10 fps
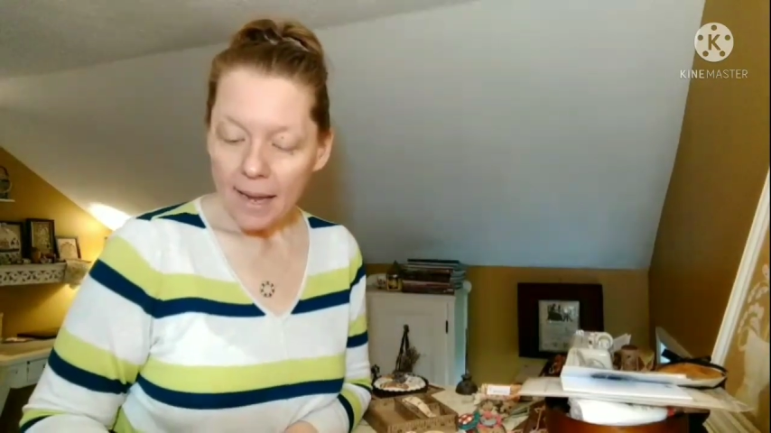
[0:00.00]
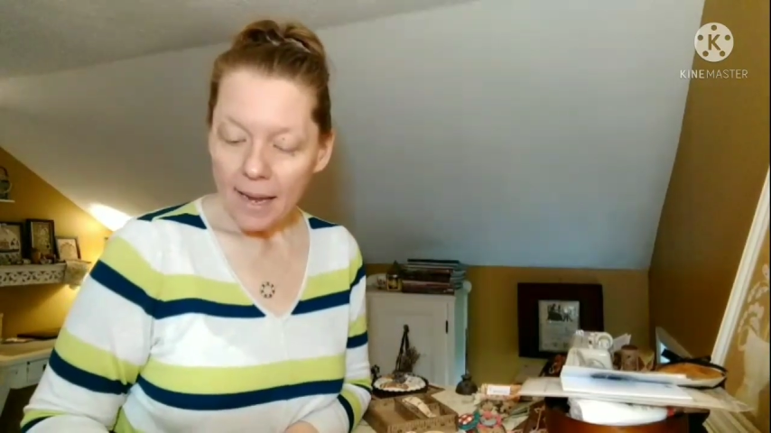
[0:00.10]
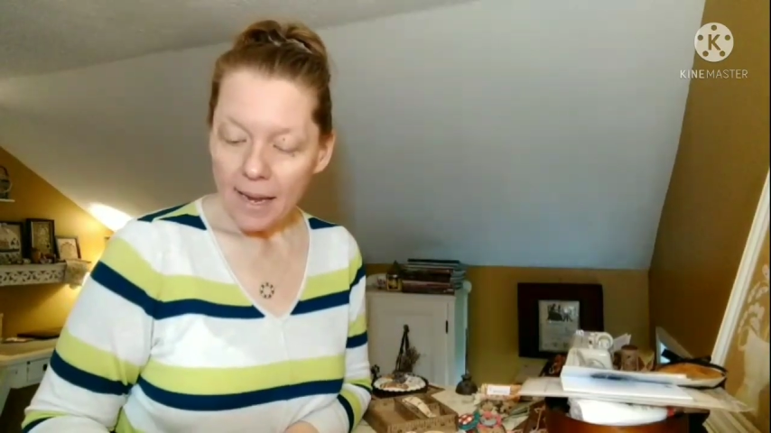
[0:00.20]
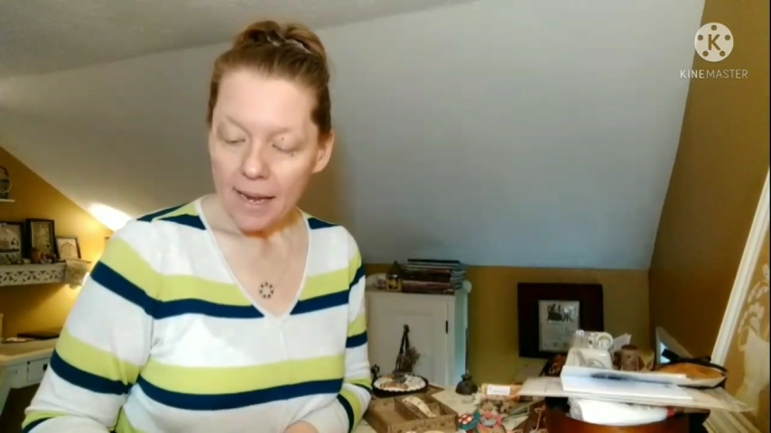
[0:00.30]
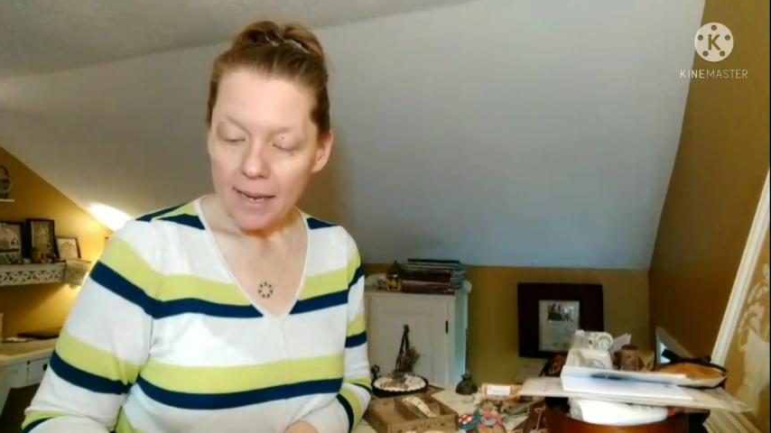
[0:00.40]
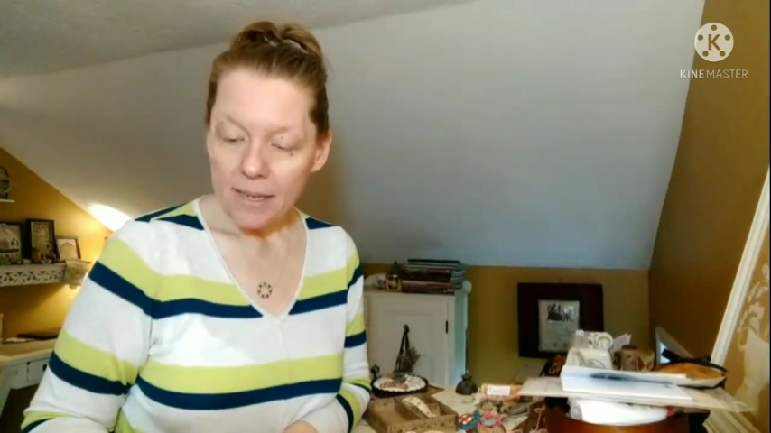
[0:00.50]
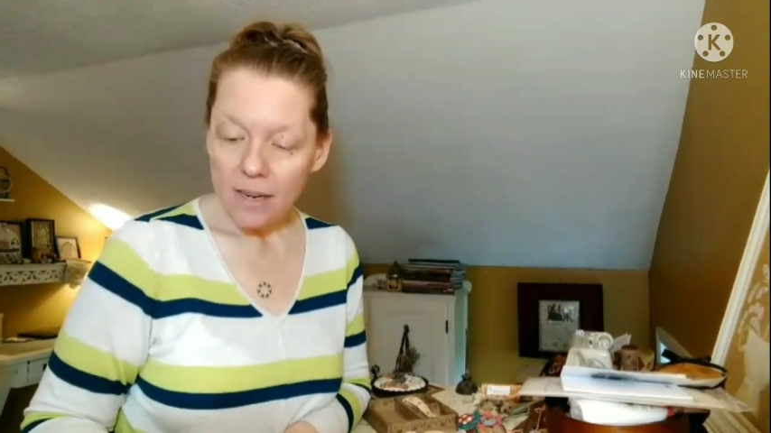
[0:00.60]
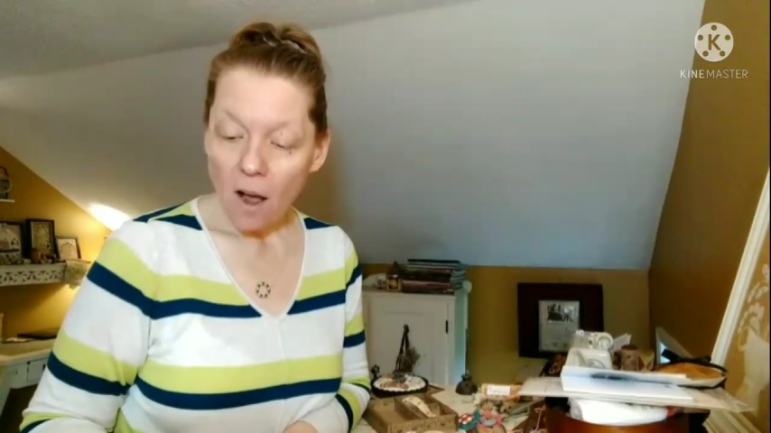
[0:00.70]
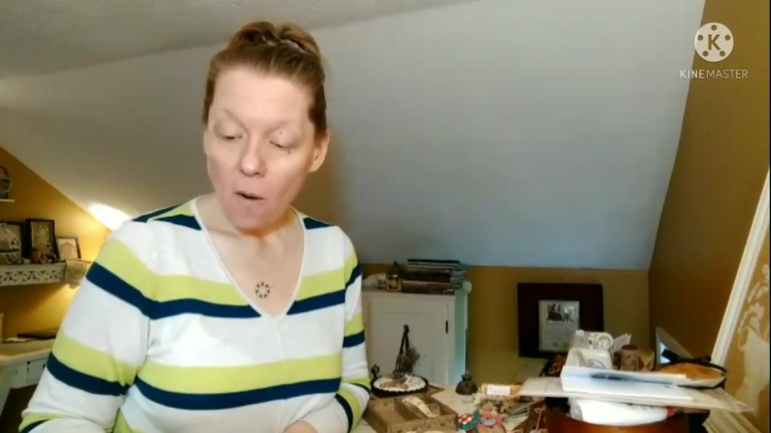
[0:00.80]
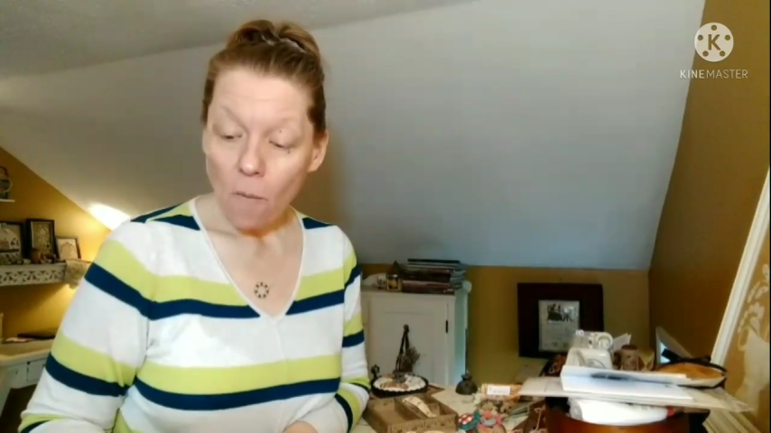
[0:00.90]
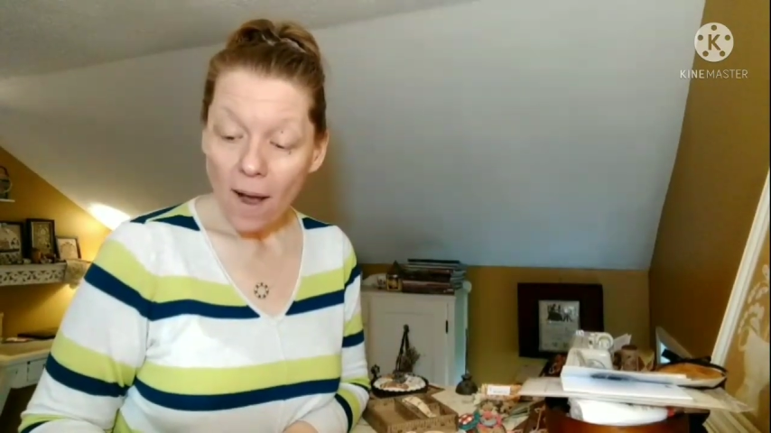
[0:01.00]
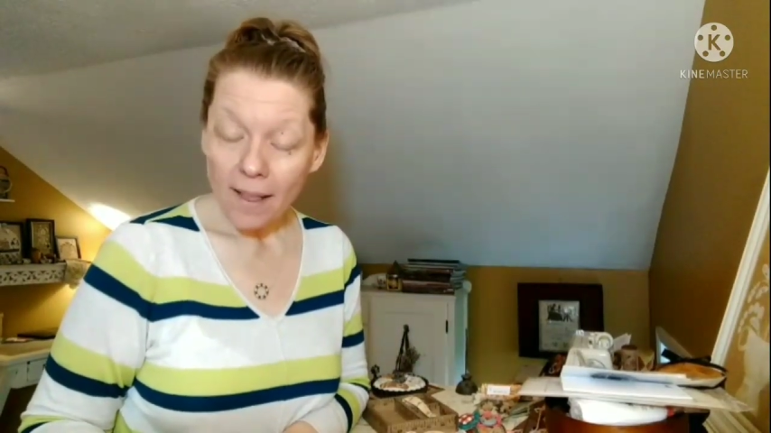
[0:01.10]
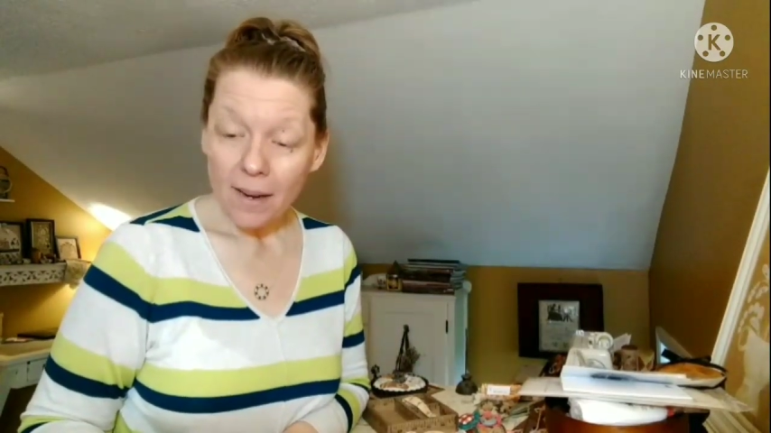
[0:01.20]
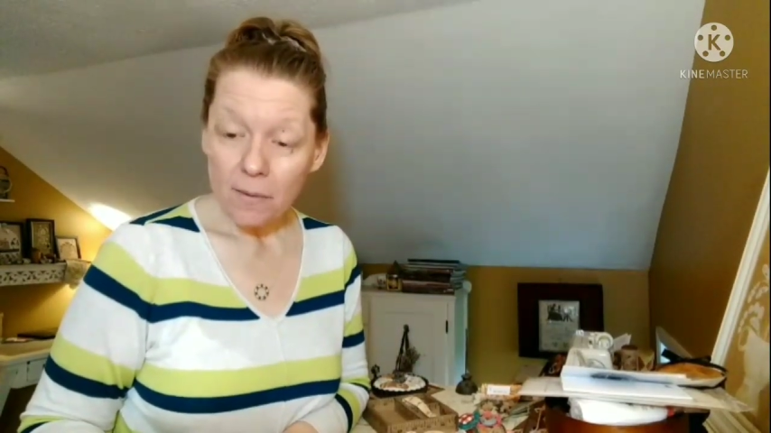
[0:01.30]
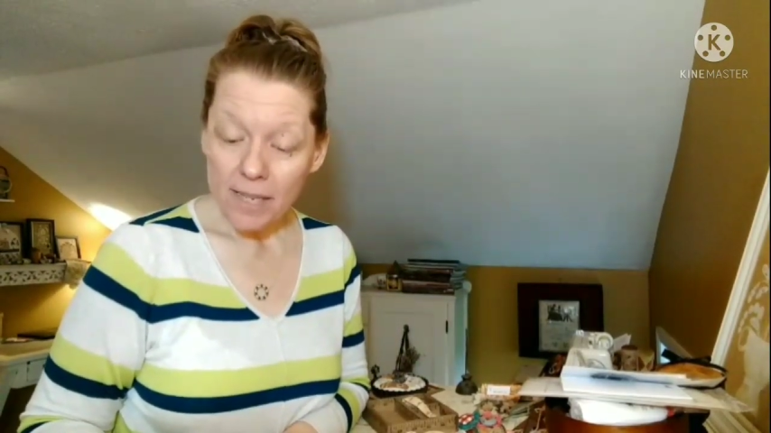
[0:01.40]
and
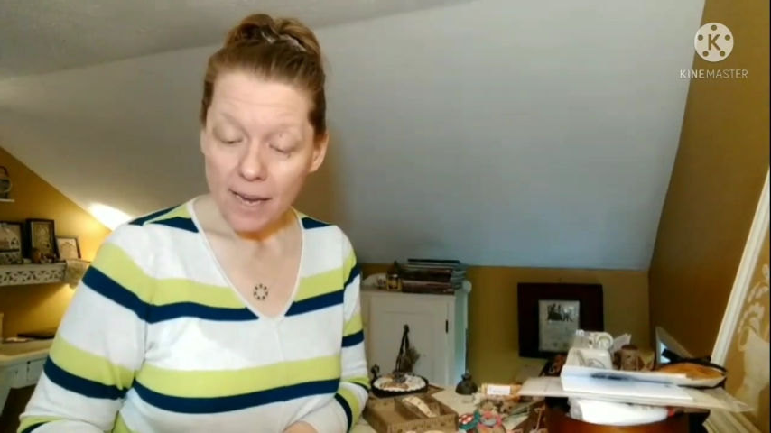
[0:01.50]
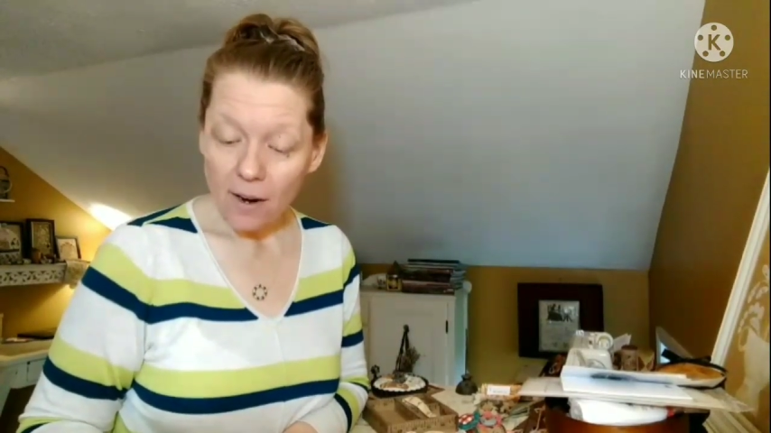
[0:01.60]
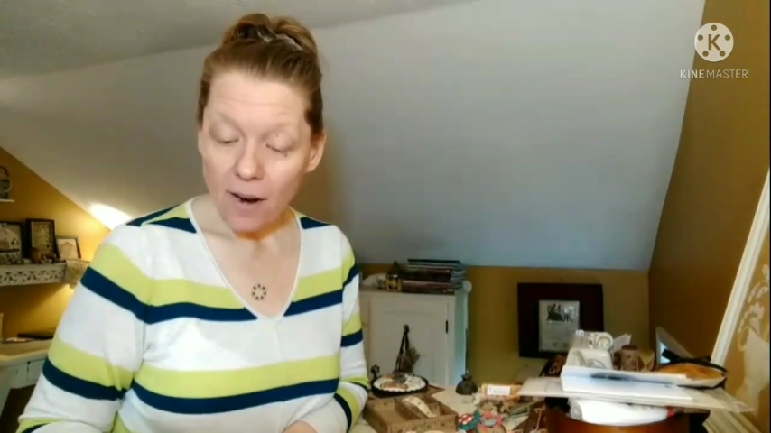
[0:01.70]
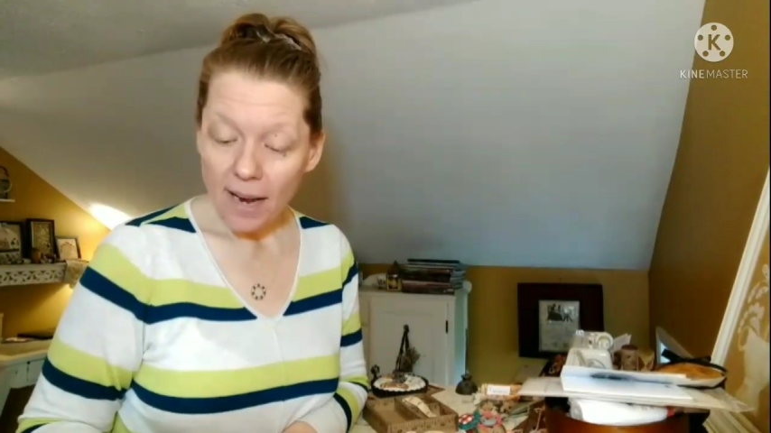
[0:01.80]
while I was there,